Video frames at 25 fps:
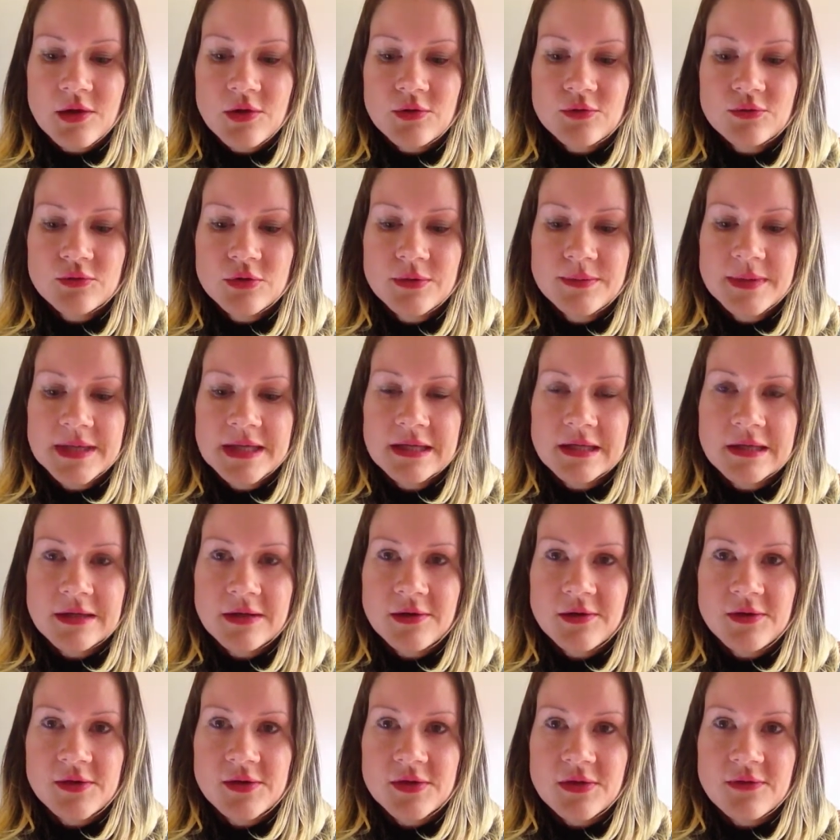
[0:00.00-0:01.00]
Ruby
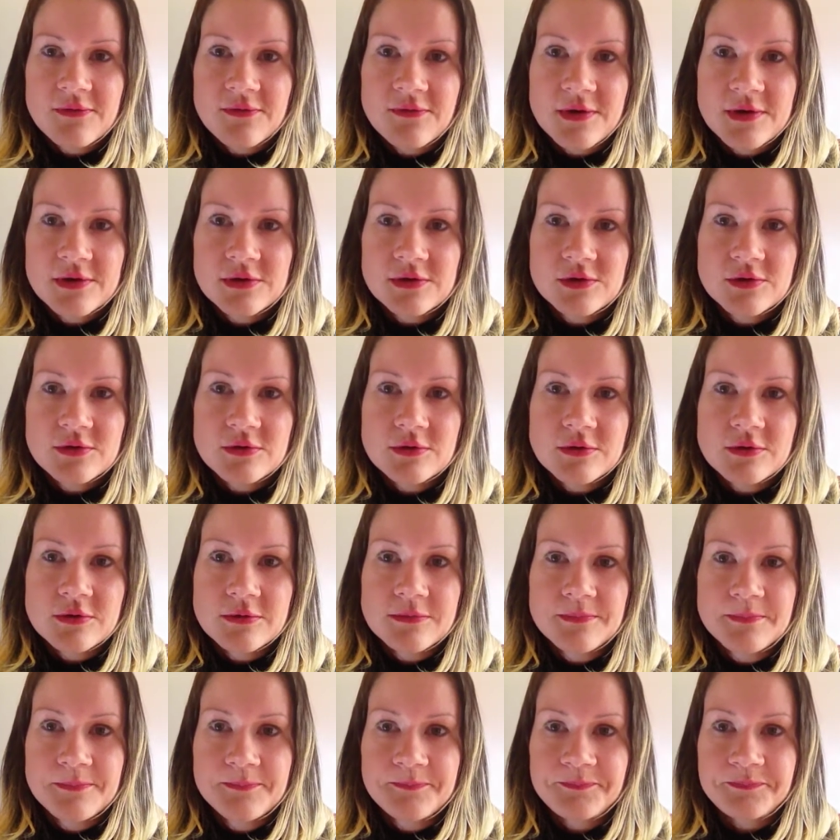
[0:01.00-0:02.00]
closed the front door.
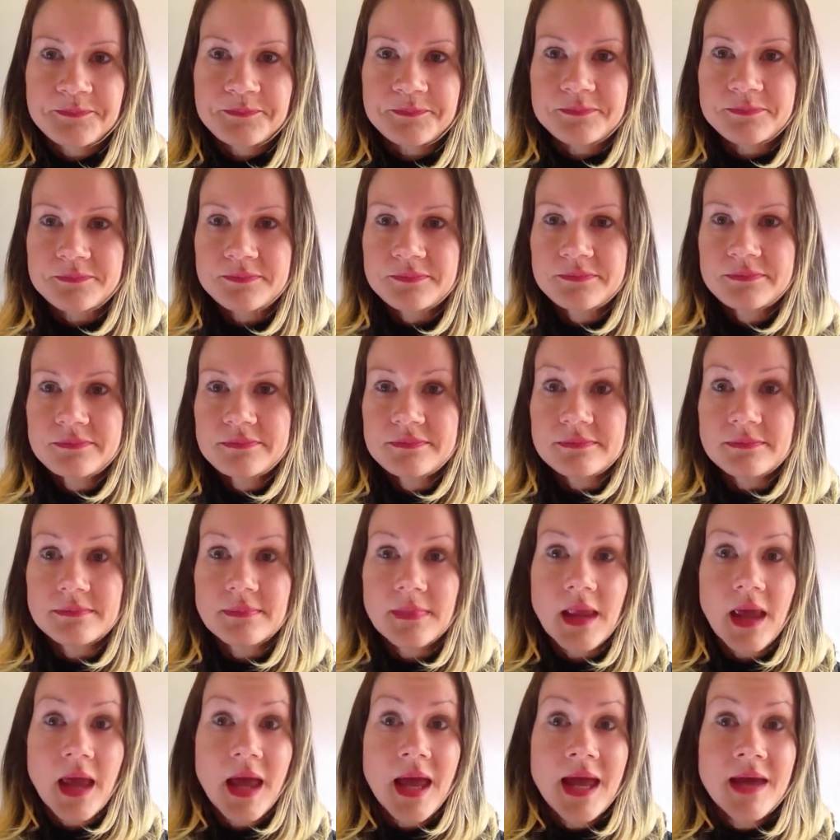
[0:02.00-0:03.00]

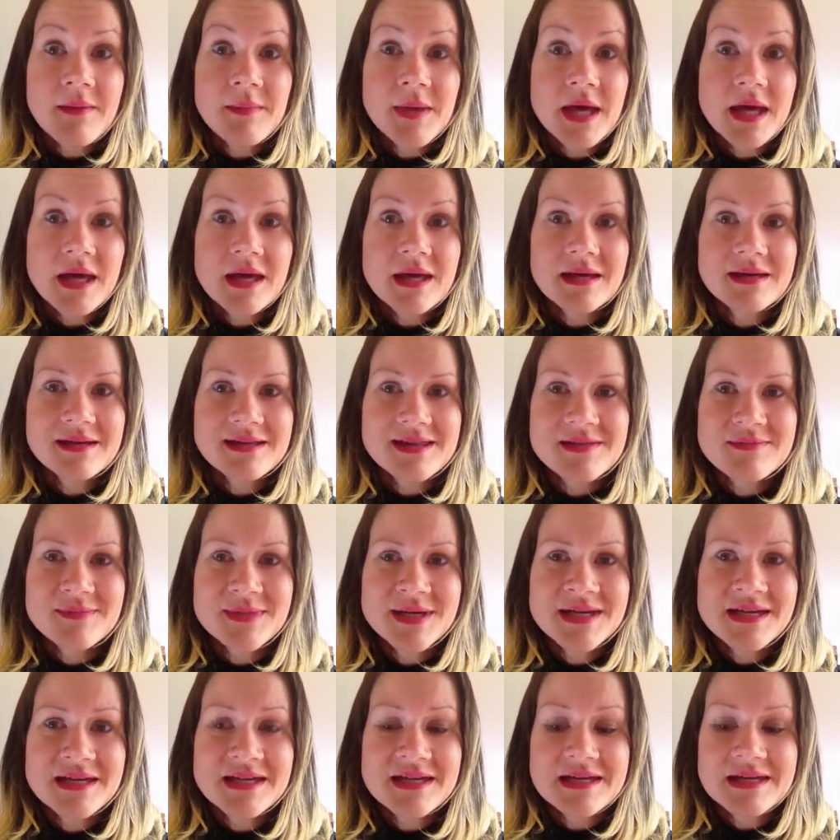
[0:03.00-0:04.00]
"Emma, it's
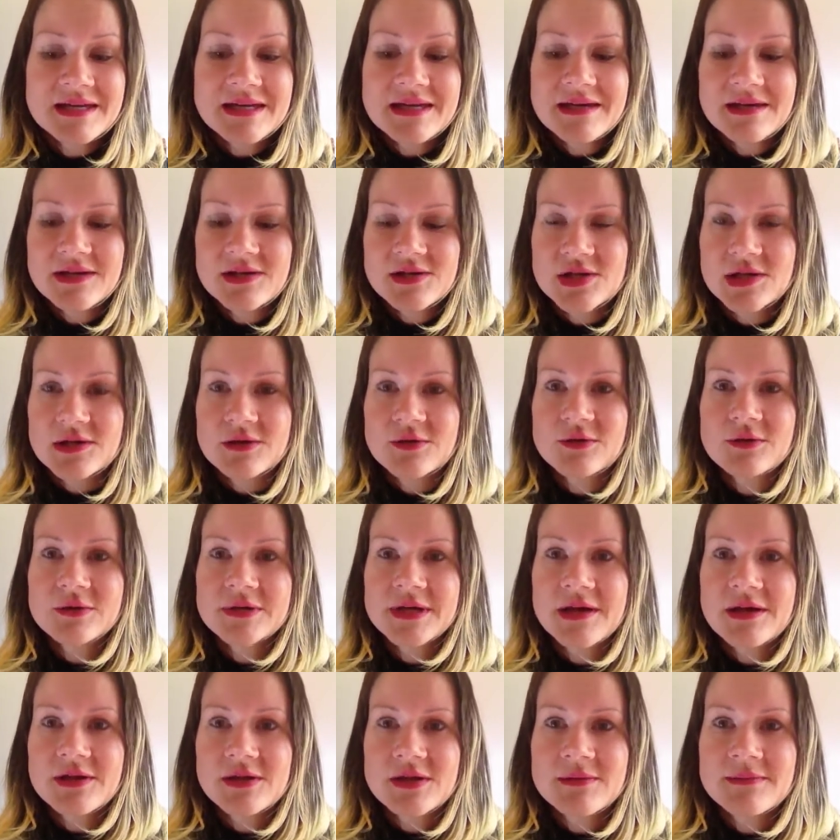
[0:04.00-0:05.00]
me," she called
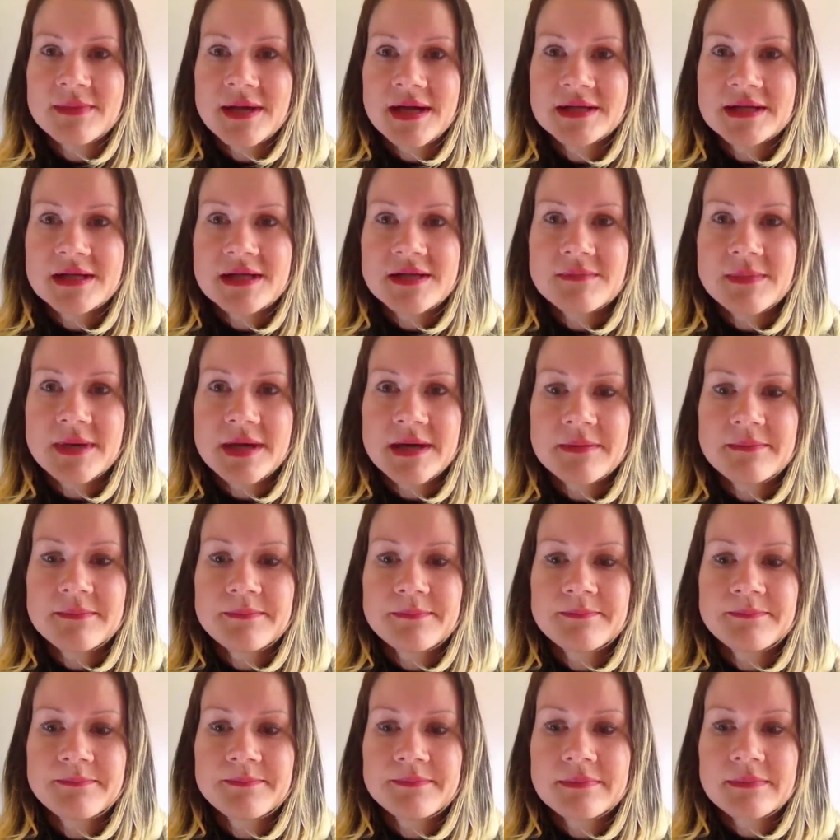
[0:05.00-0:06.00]
out to Maddie's mum
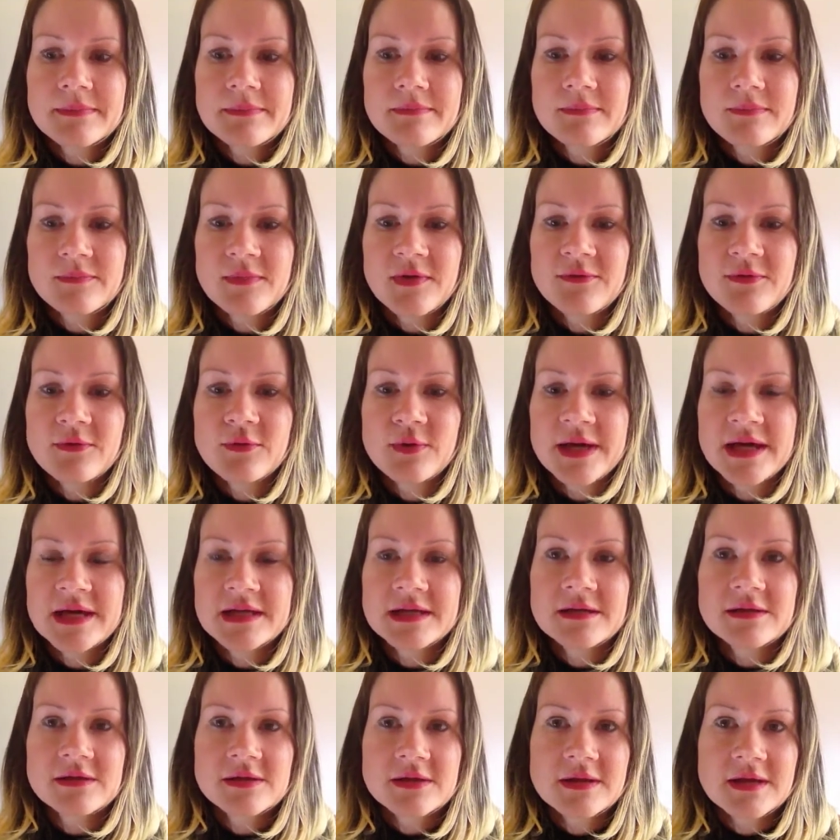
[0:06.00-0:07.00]
before
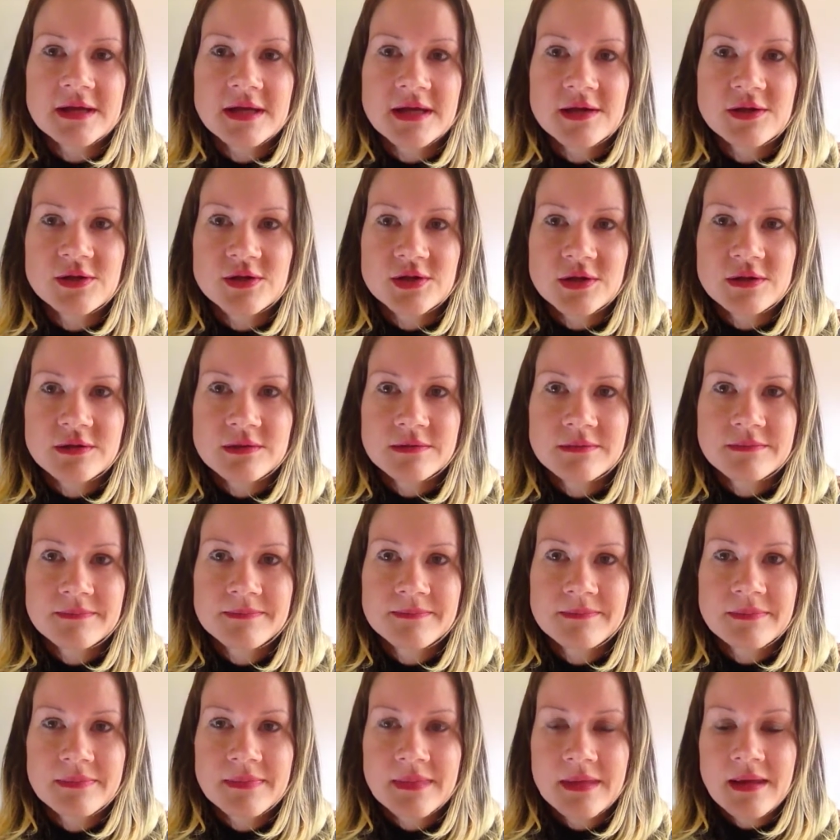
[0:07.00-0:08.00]
heading to the kitchen.
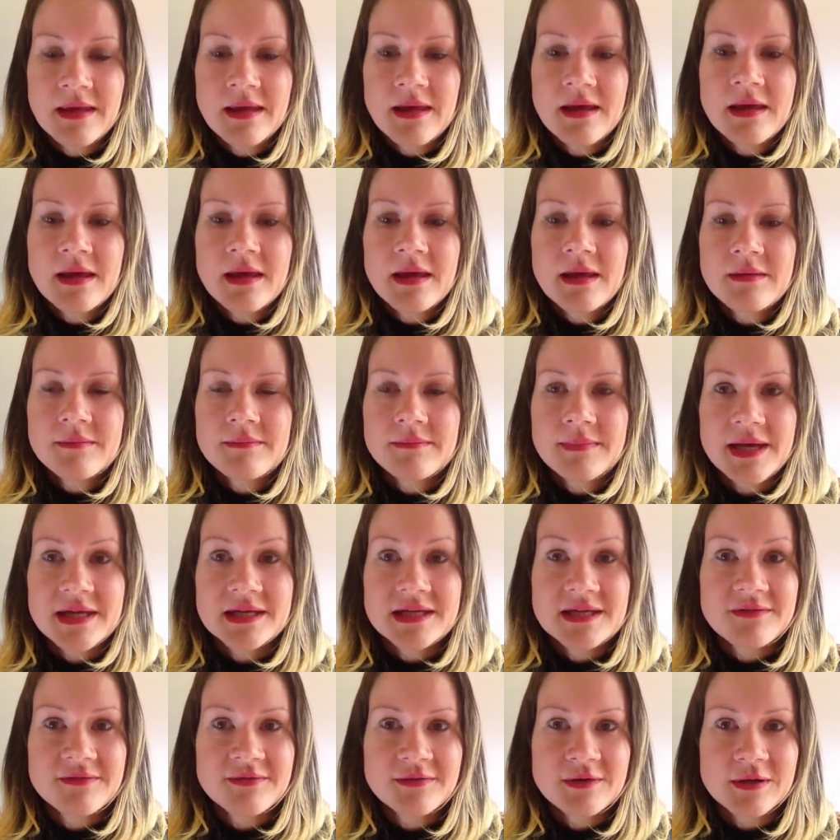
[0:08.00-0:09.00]

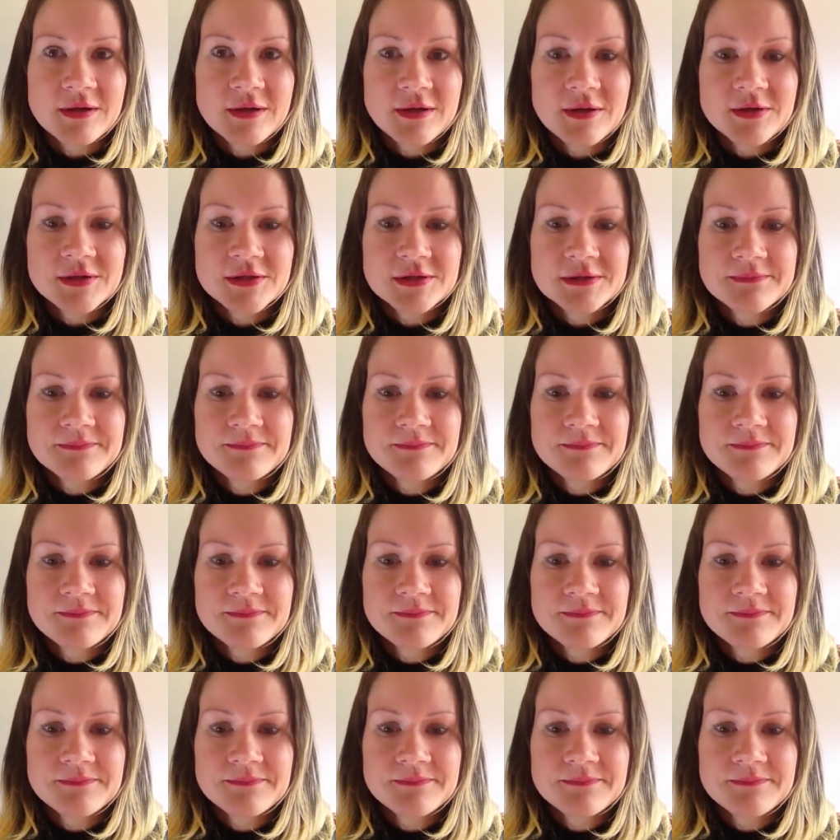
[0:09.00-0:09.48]
Maddie followed.